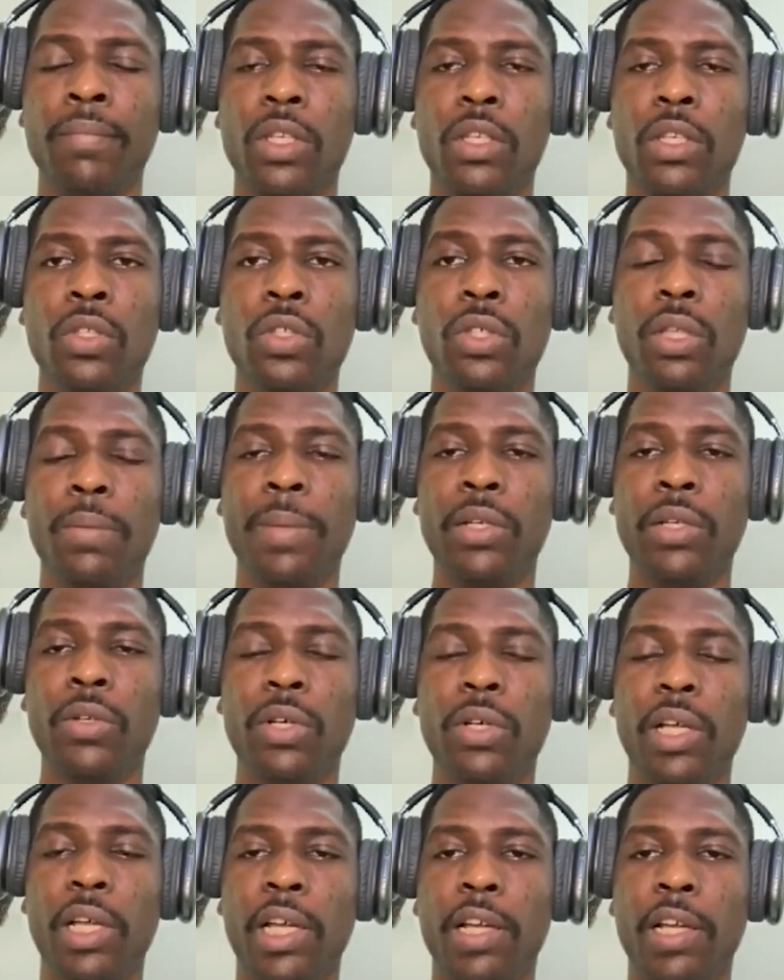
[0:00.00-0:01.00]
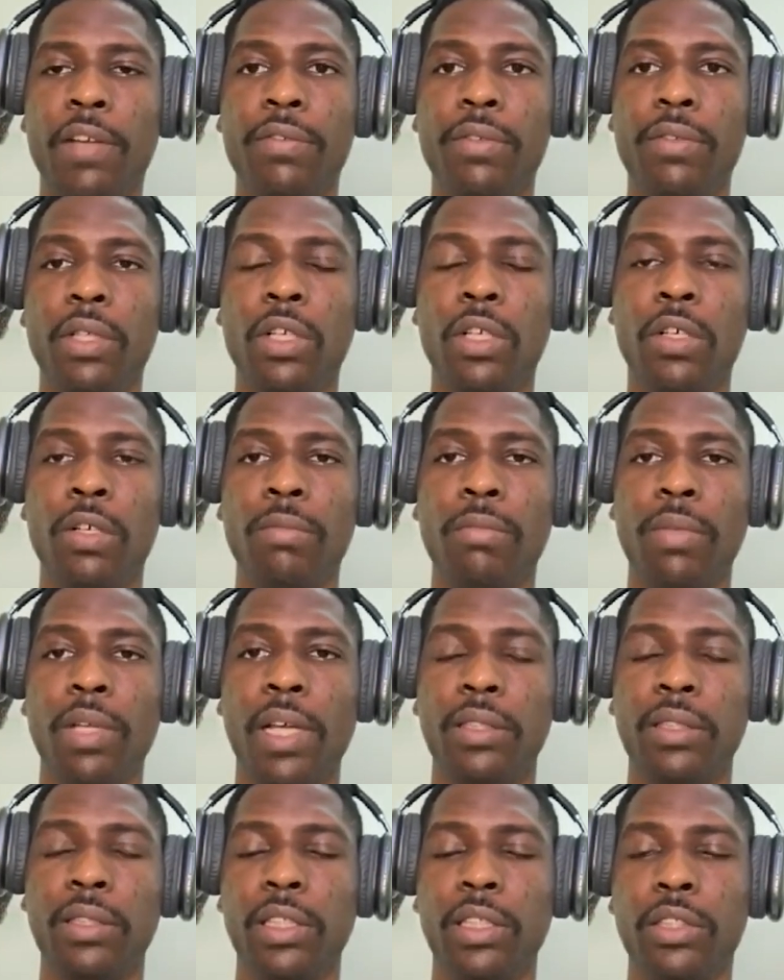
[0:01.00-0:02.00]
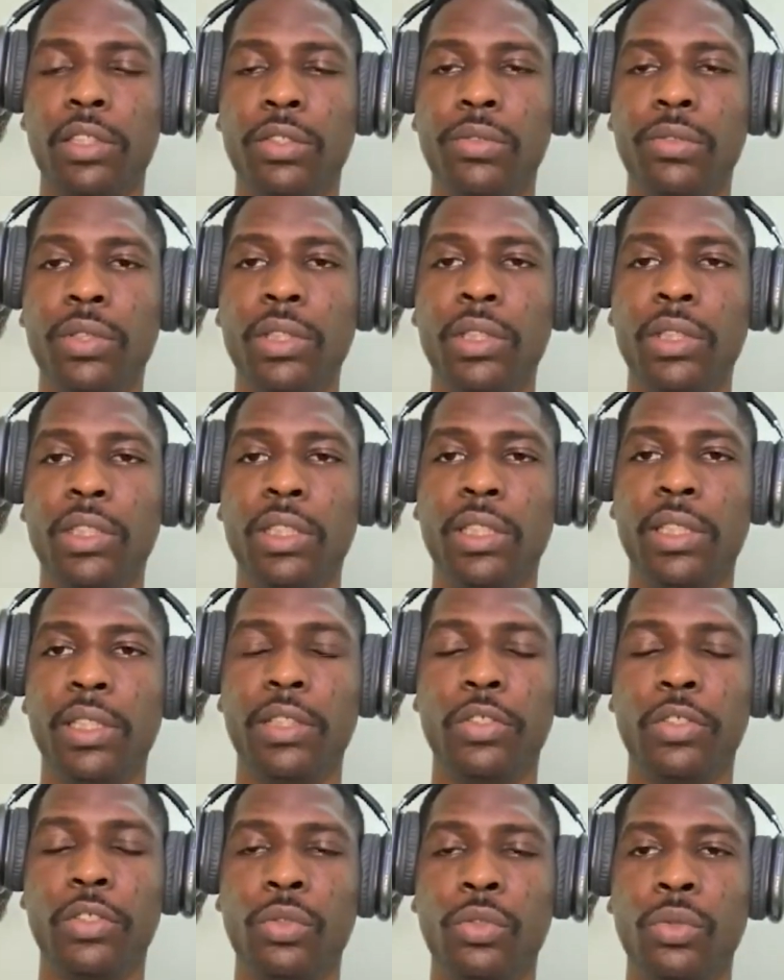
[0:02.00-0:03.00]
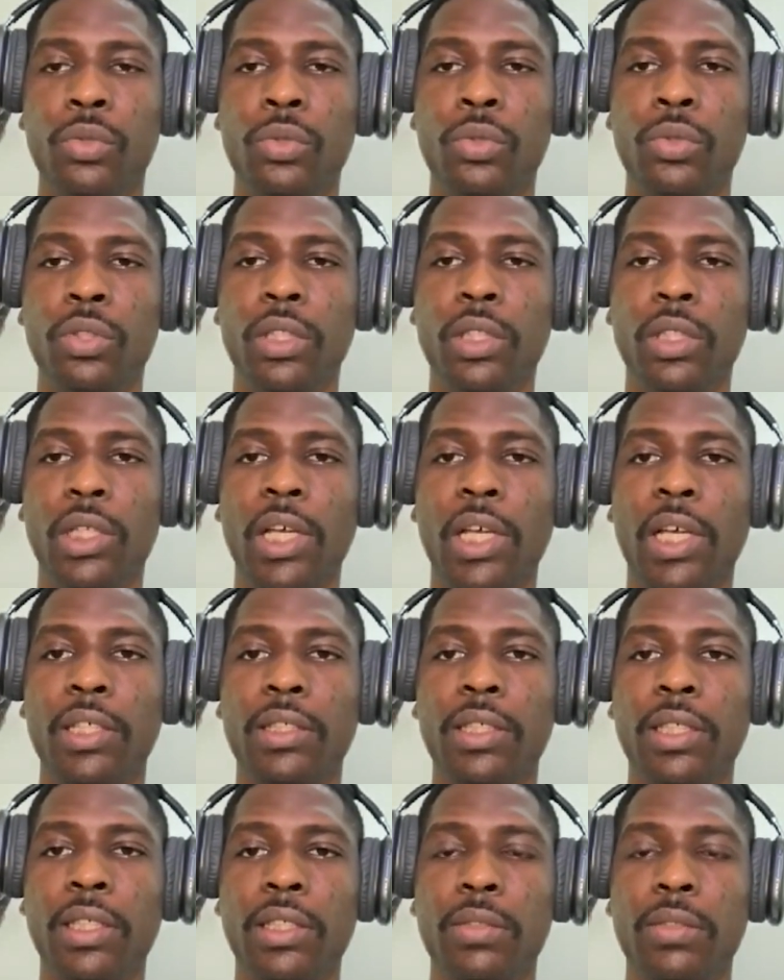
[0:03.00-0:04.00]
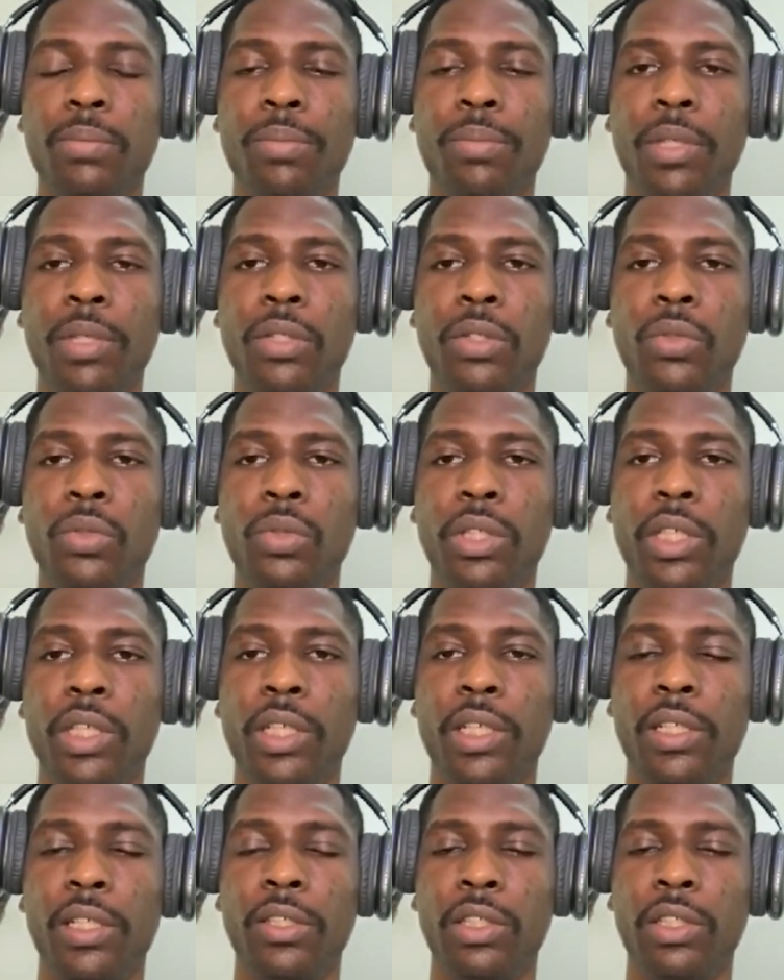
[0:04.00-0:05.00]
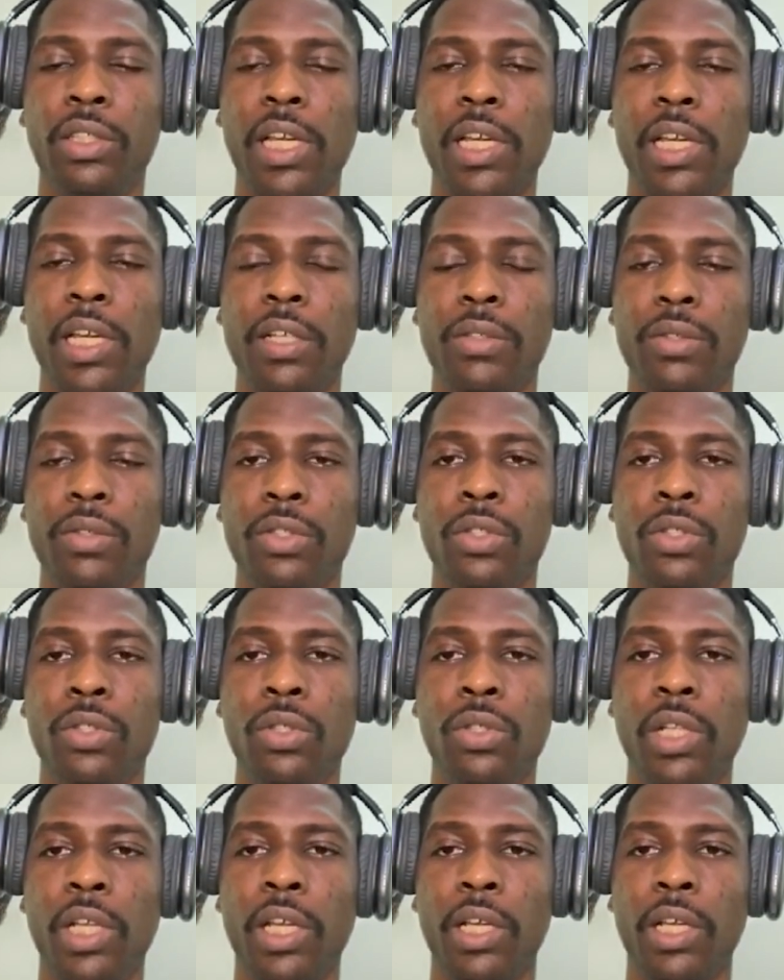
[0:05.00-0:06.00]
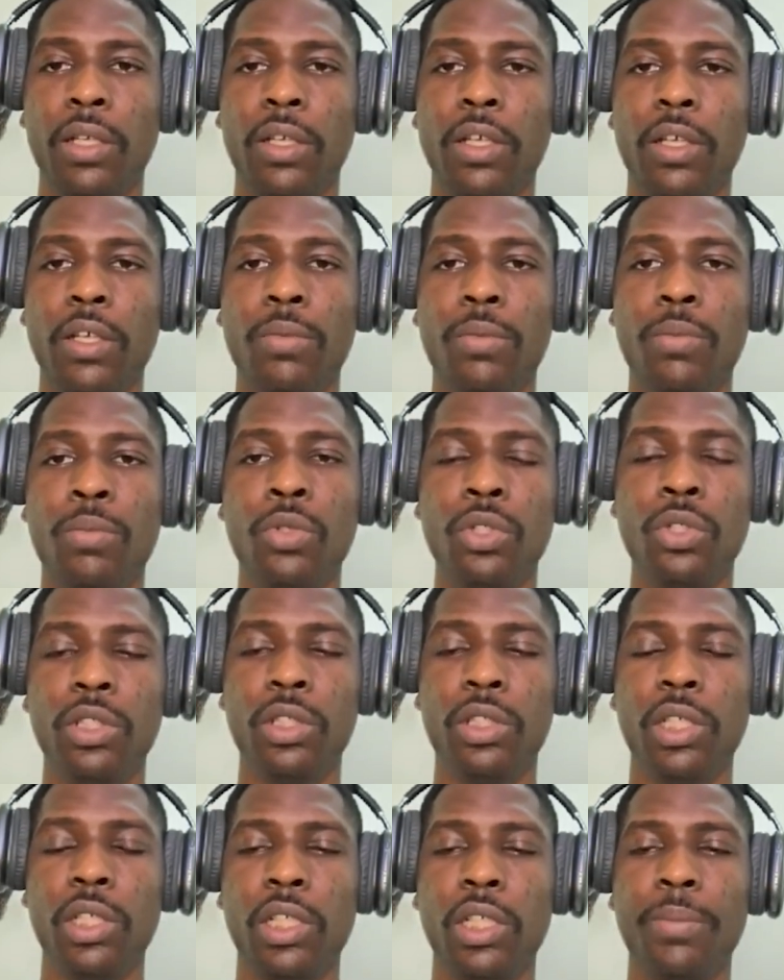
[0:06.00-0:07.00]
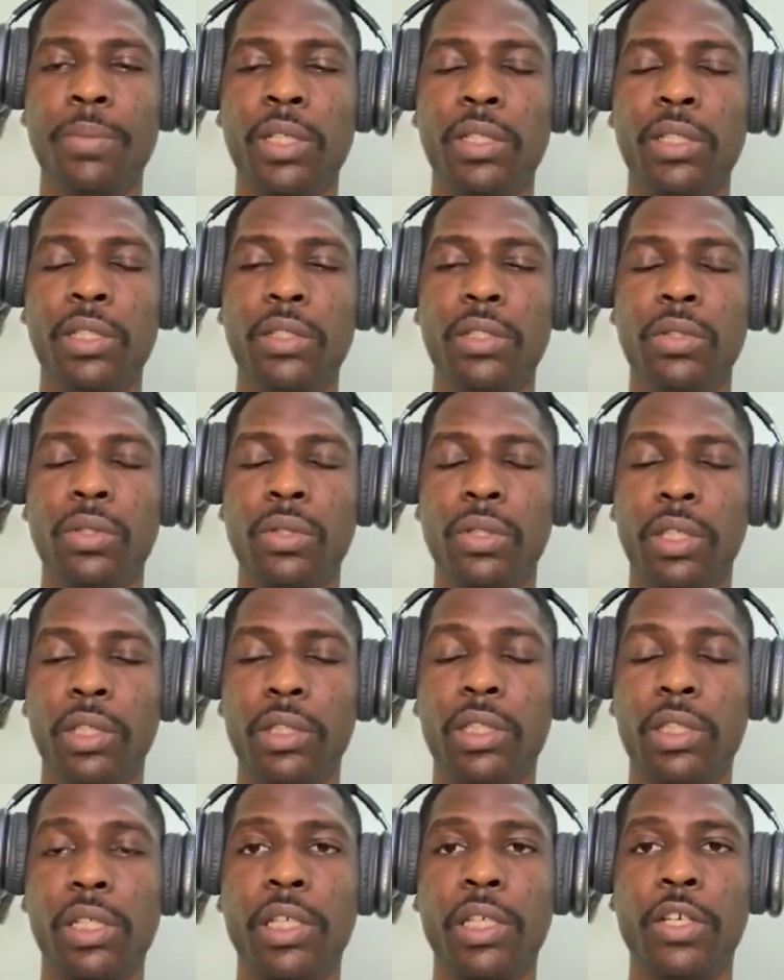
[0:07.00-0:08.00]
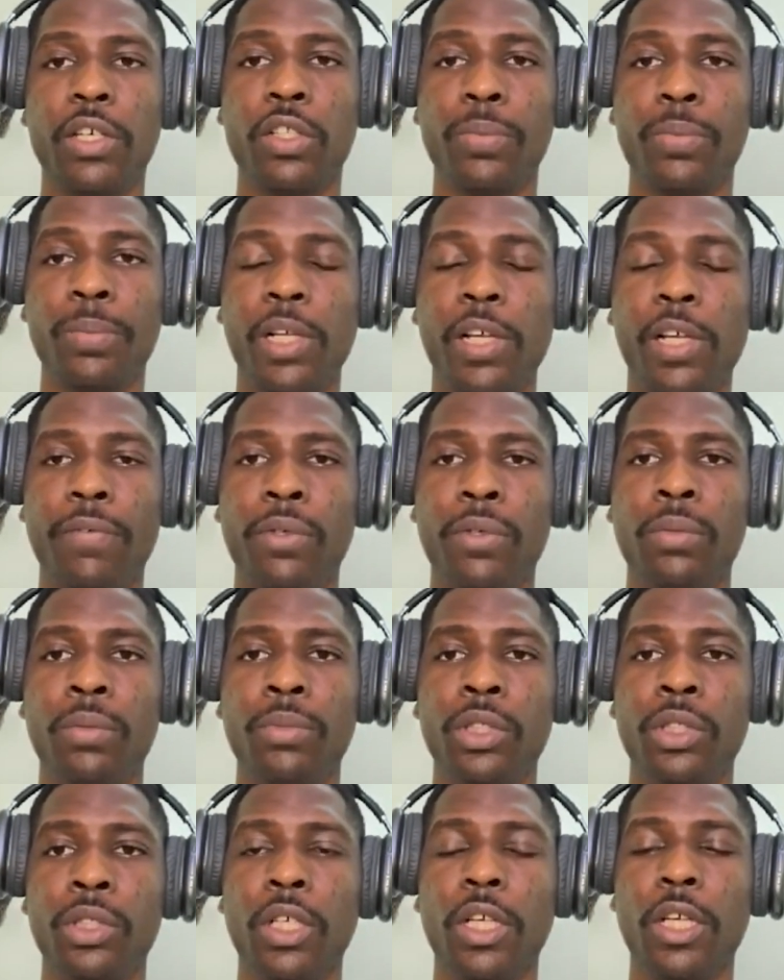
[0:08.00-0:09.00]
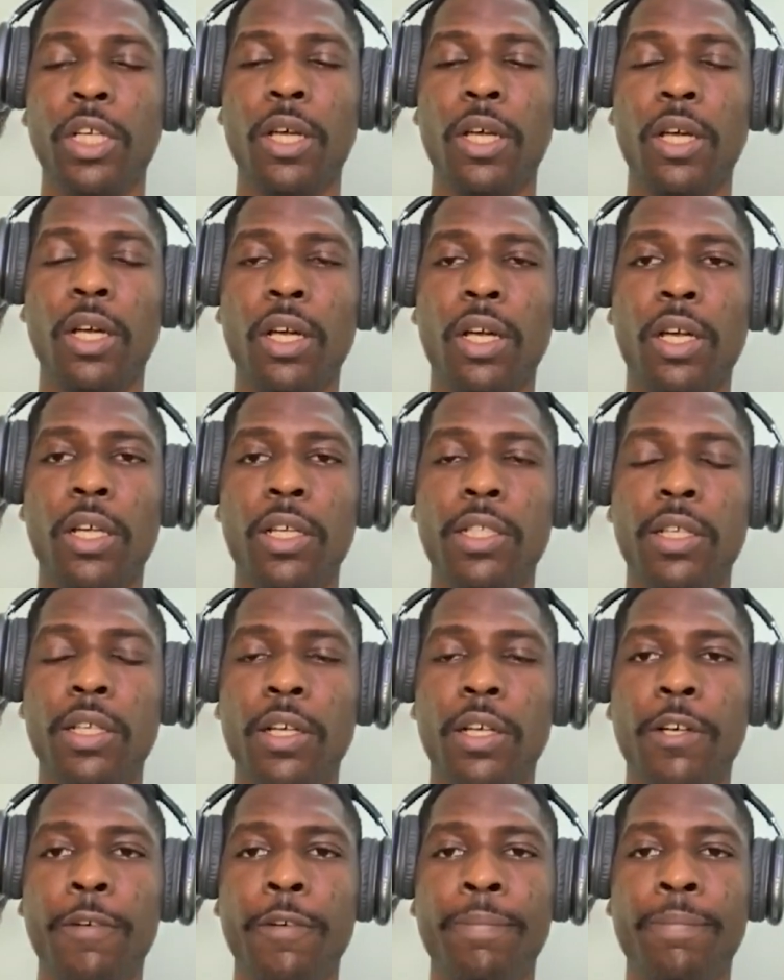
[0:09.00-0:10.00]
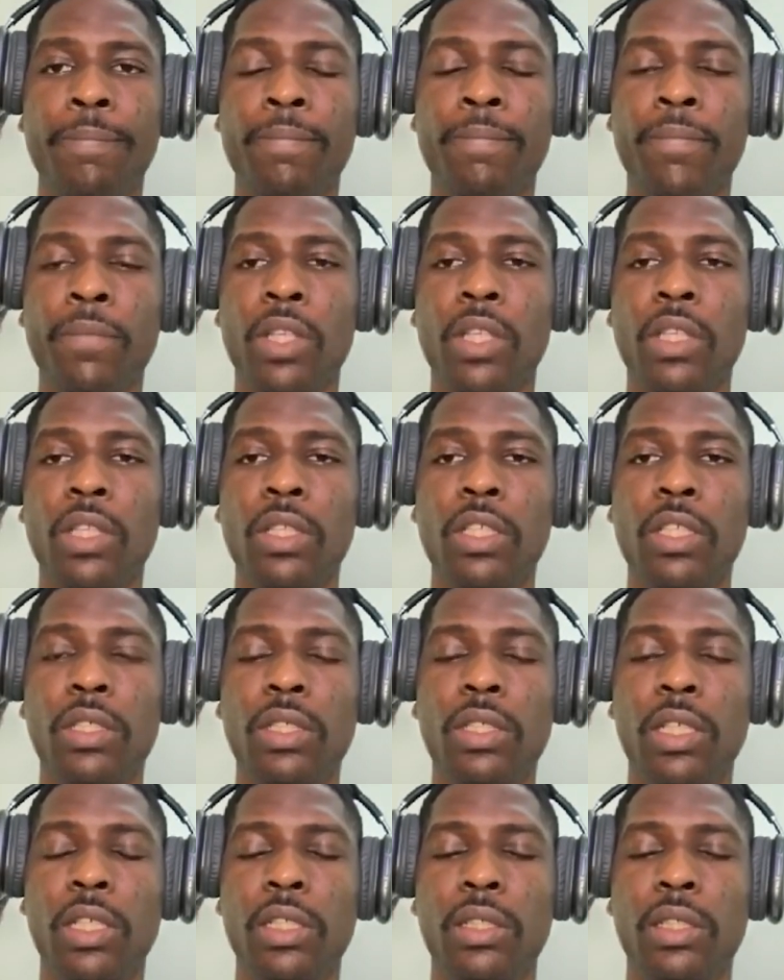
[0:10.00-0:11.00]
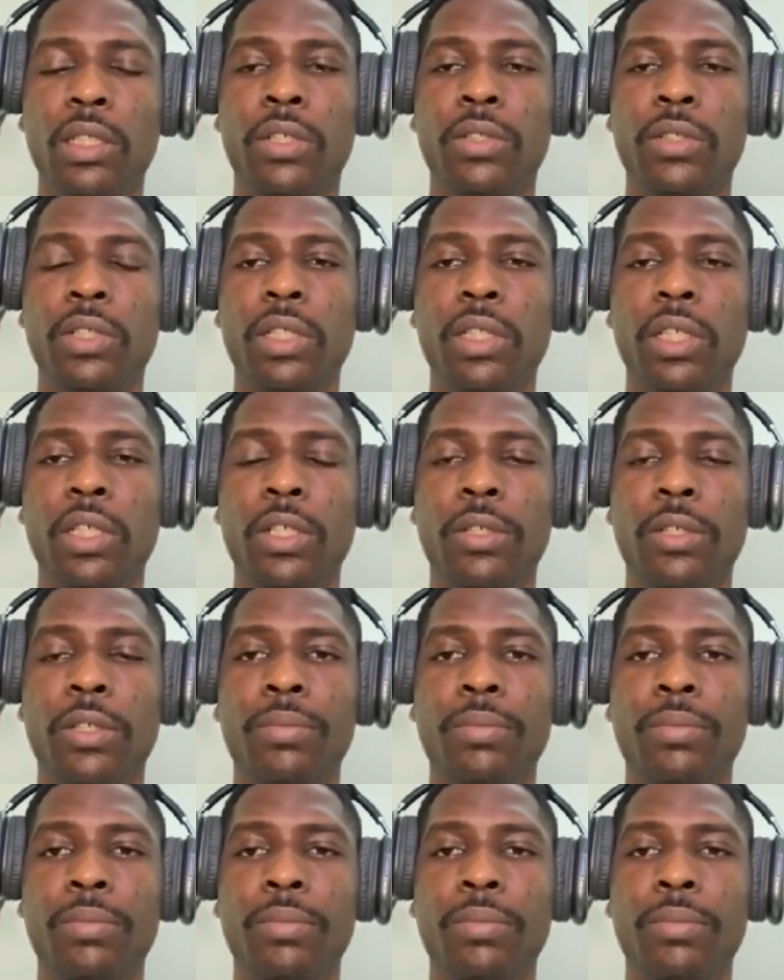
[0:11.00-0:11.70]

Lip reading: they might not have access to internet to access medical care, just like like most telemedicine or telehealth platforms. And these days, I would say